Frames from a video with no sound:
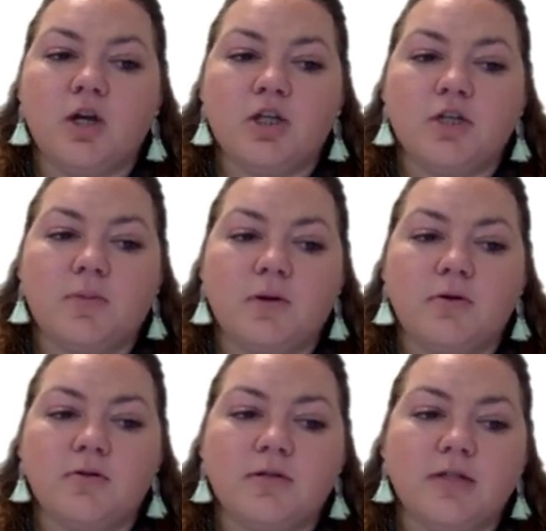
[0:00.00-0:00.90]

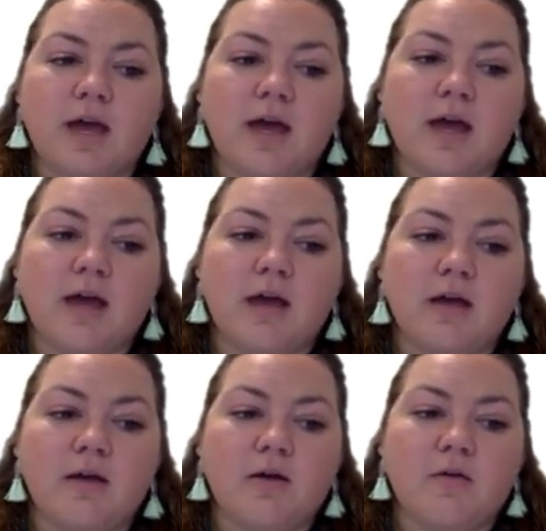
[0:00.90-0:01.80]
Suppose that
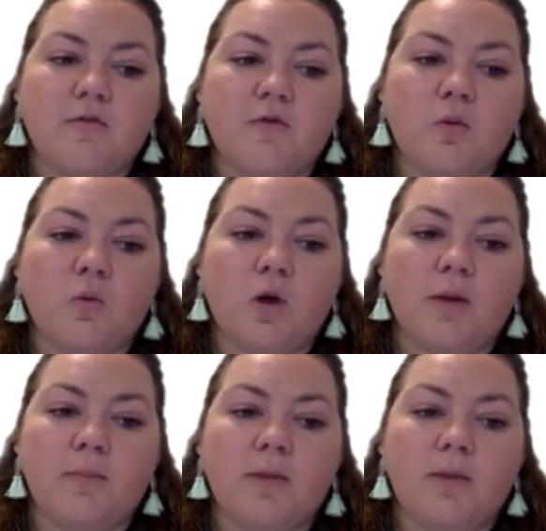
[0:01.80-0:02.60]
for one